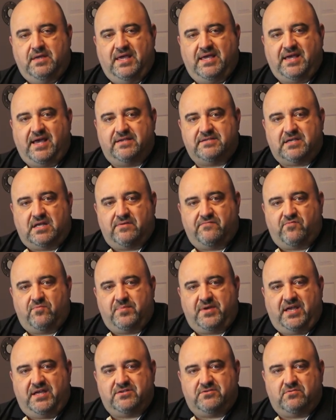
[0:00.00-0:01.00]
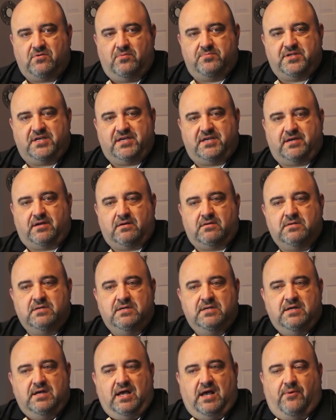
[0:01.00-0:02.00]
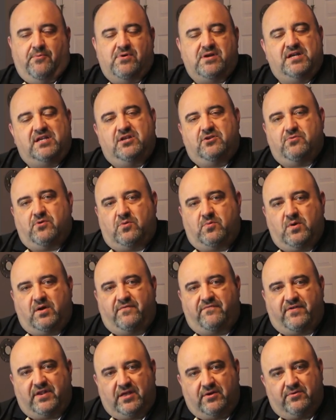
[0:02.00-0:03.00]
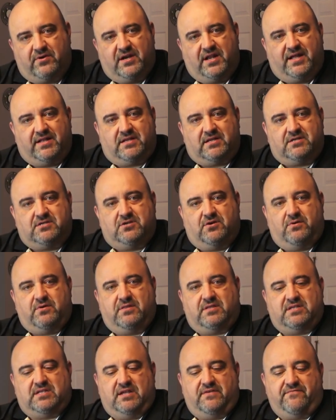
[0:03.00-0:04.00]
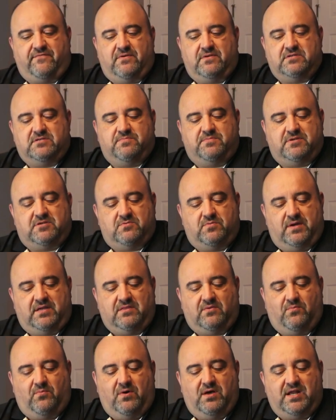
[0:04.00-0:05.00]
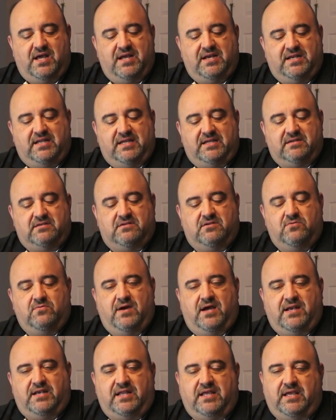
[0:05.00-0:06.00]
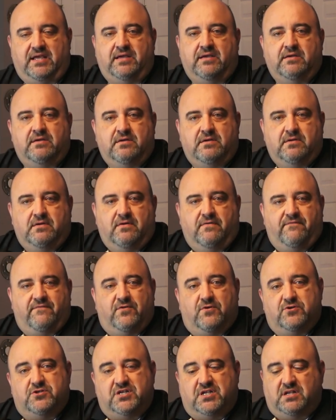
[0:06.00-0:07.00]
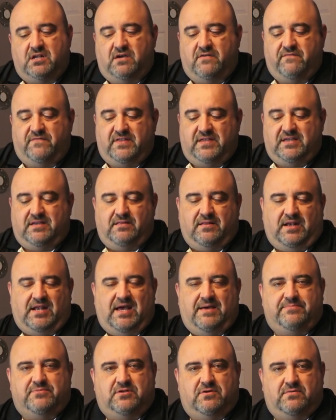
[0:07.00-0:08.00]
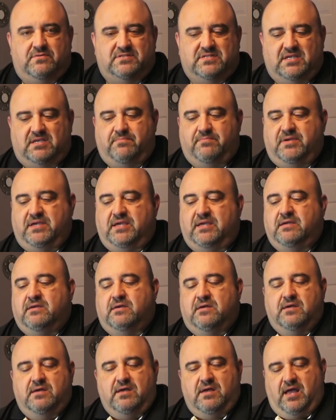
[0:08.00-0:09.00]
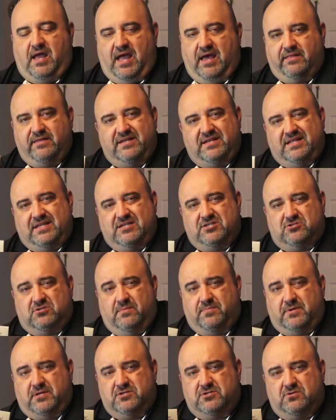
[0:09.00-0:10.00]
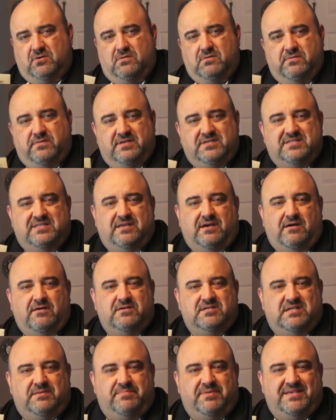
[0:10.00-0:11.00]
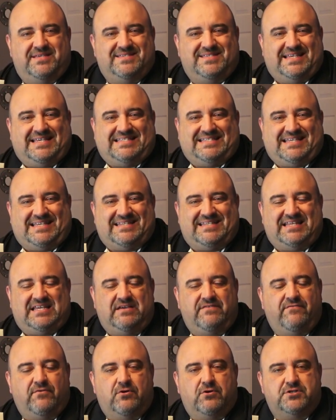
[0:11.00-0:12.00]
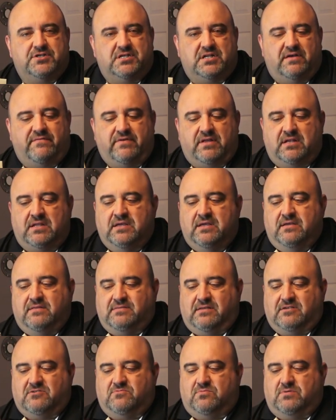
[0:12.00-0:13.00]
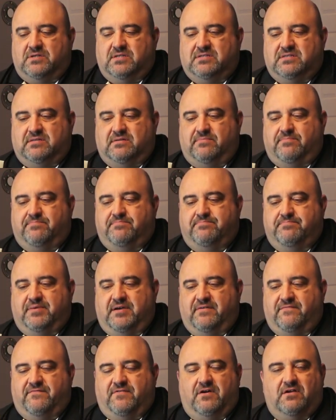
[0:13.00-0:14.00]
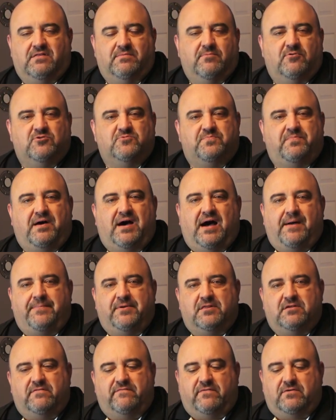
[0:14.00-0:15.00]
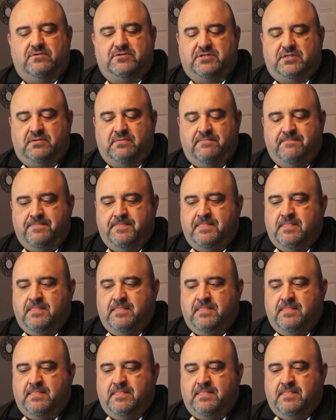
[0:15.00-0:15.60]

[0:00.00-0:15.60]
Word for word: Hey guys, Adam from K two Home Tech here. I wanted to do a quick video tonight to show you the difference between the one I D and two I D version of the Gledopto Zigbee L E D strip controller. This is the R G B C C T version of it. This one is the by far the most popular version.